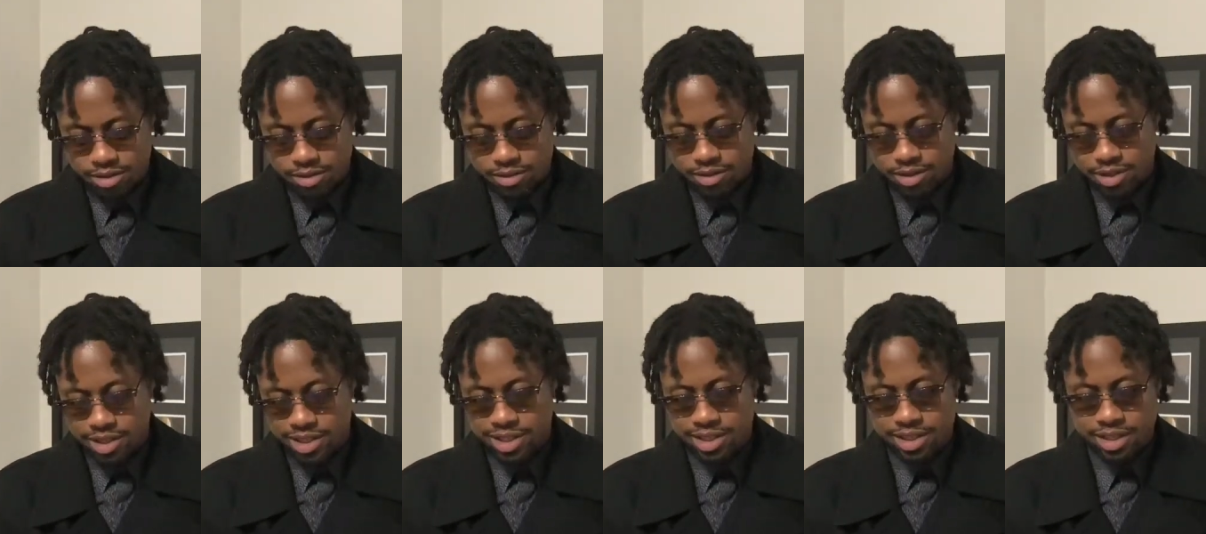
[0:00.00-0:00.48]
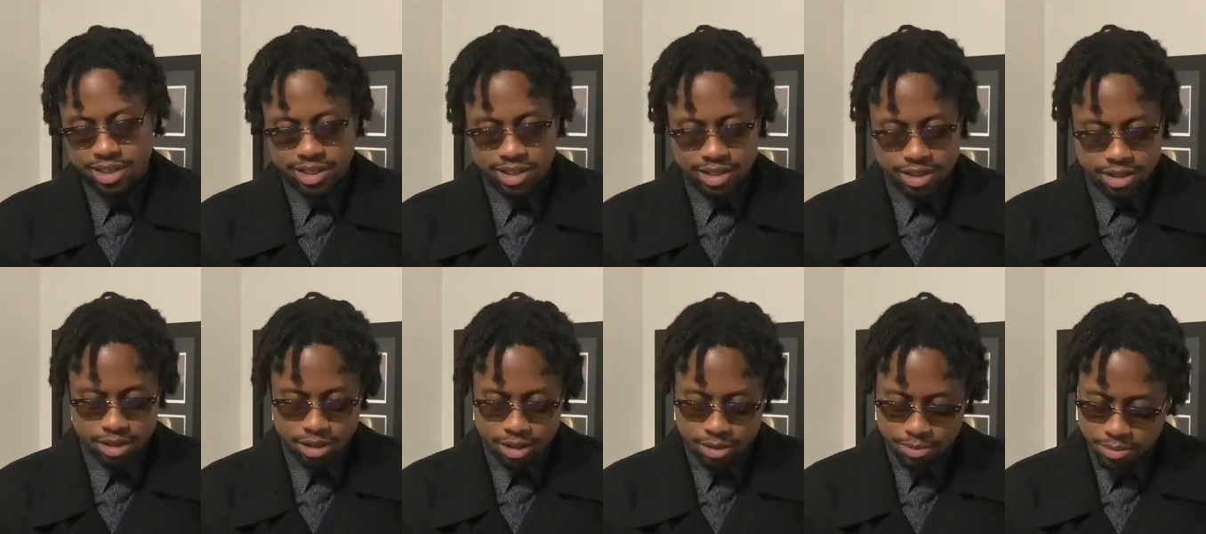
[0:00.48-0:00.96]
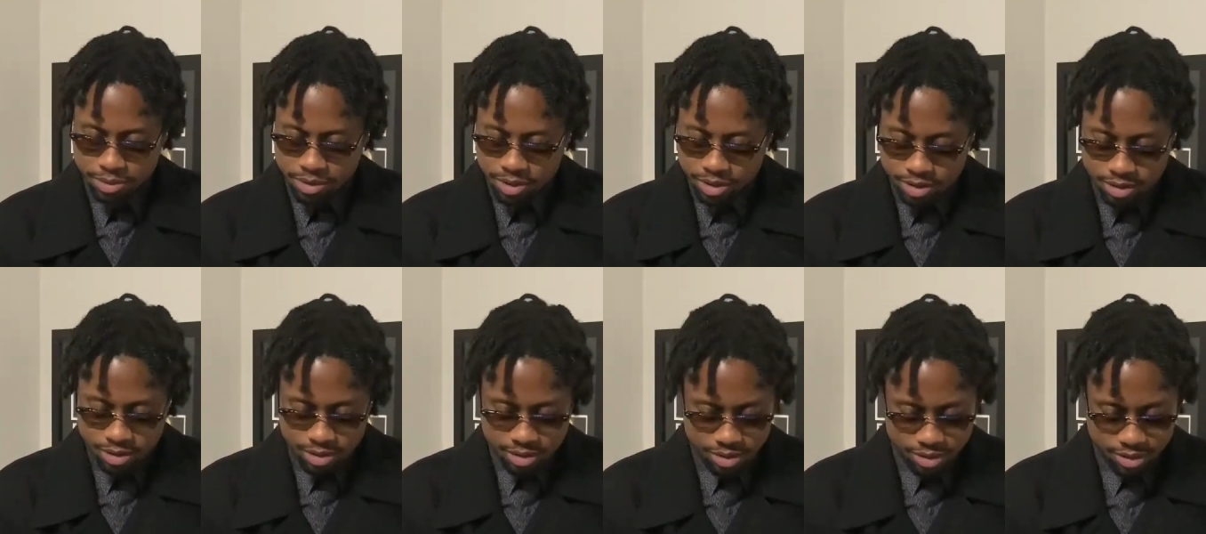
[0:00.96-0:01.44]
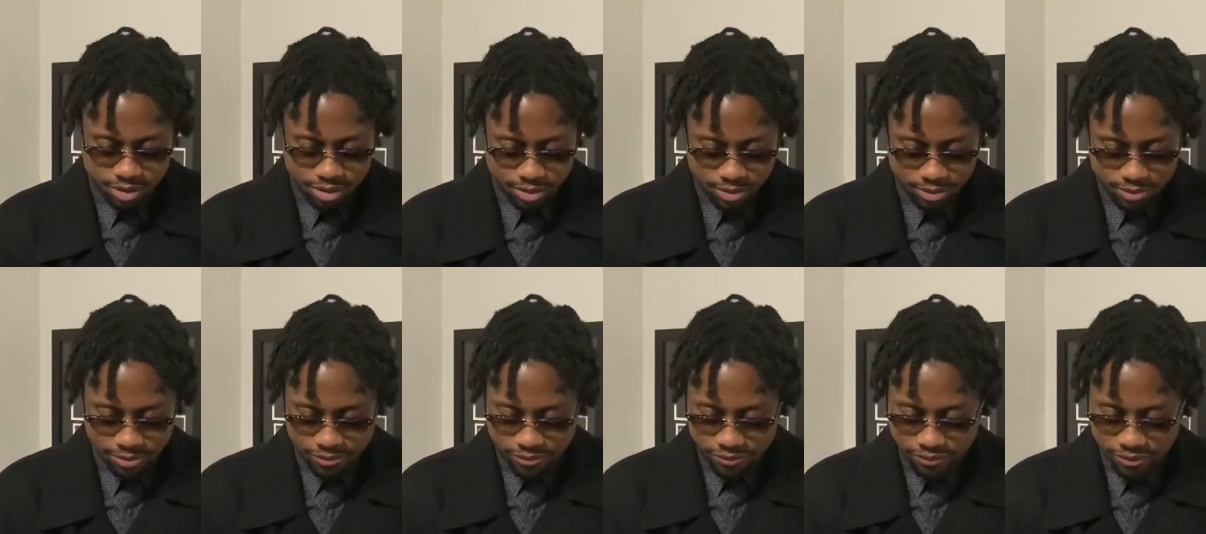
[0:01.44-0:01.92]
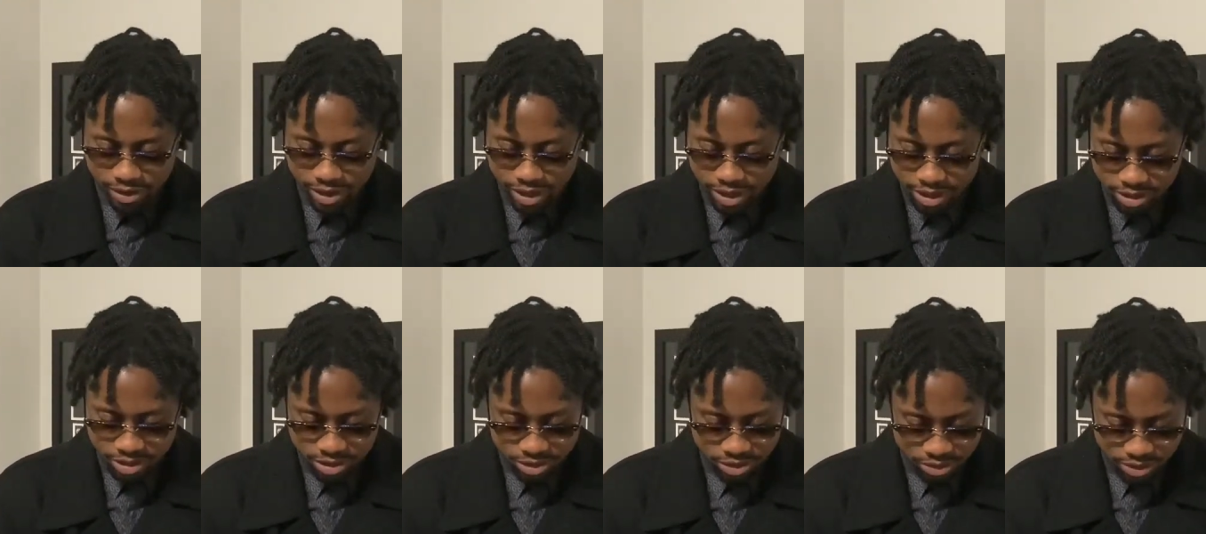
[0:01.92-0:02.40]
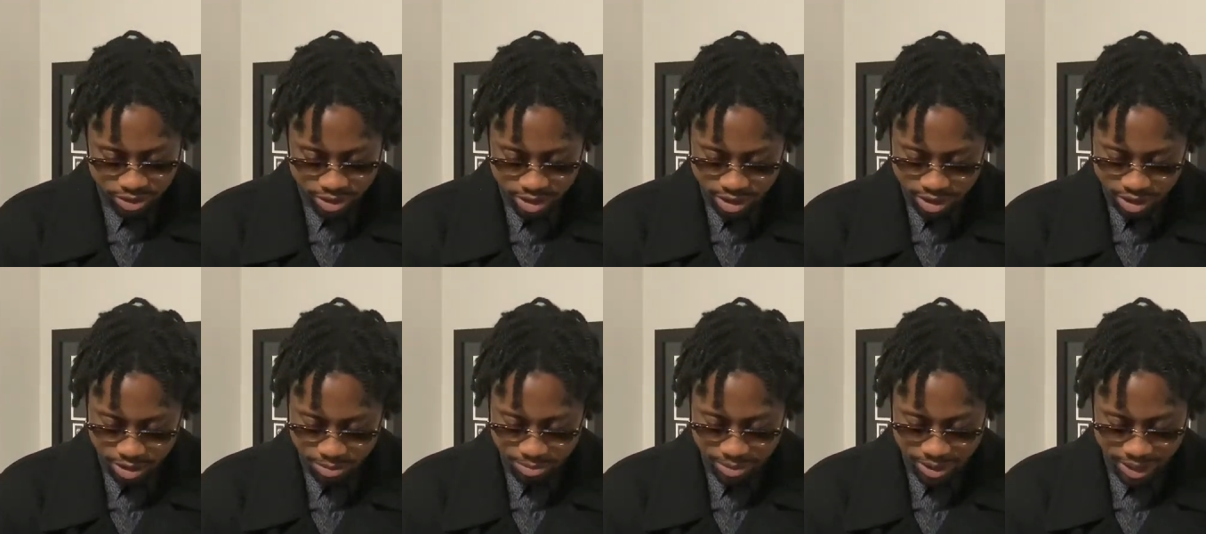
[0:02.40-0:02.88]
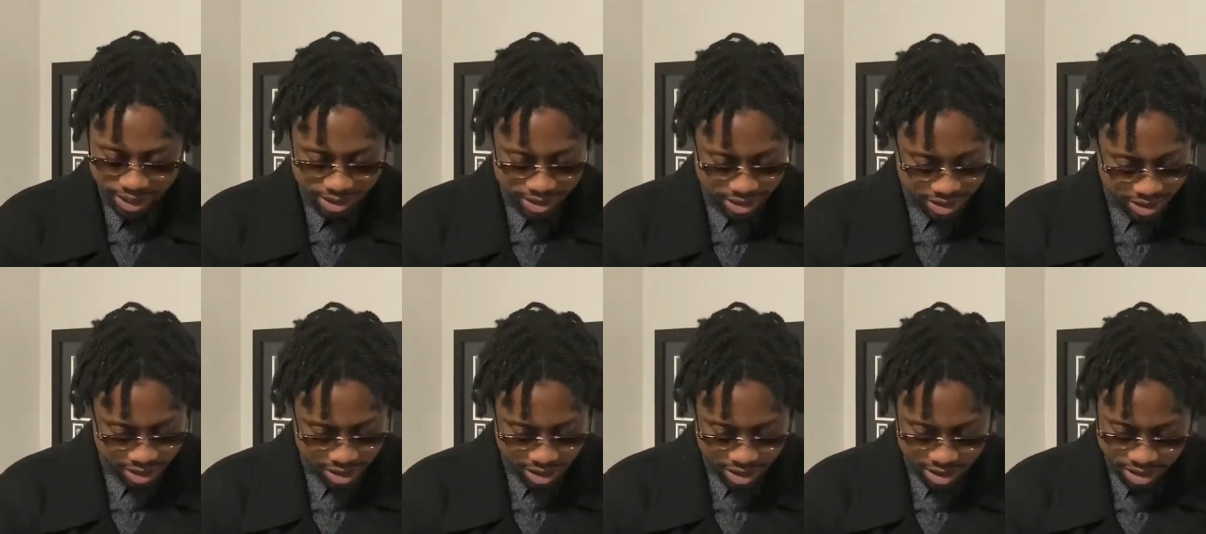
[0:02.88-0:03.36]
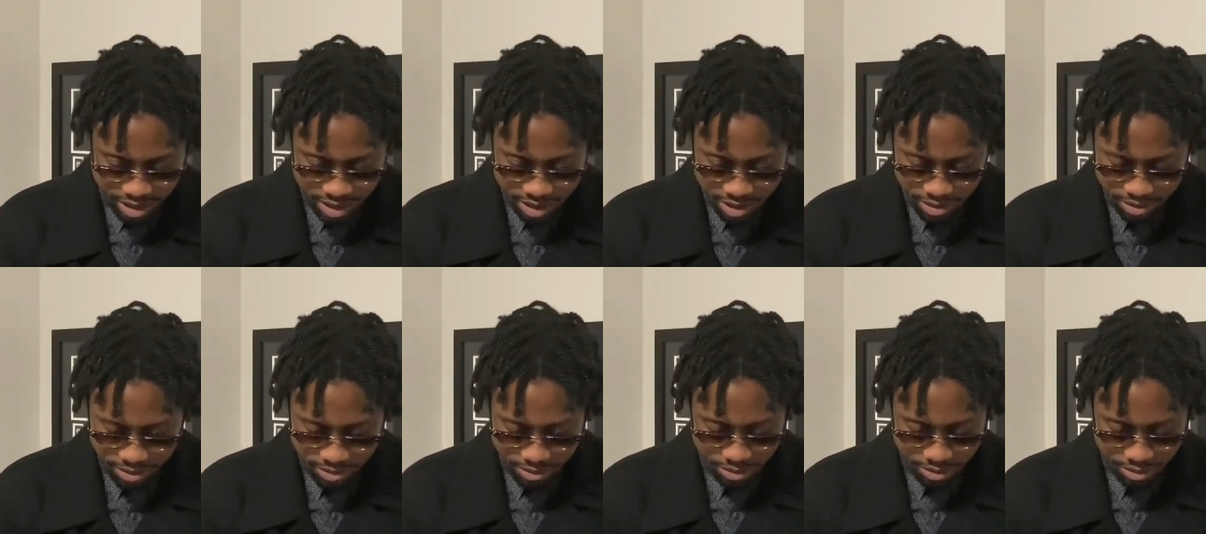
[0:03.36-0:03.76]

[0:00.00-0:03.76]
Say Something, fire track, Paint the Sky,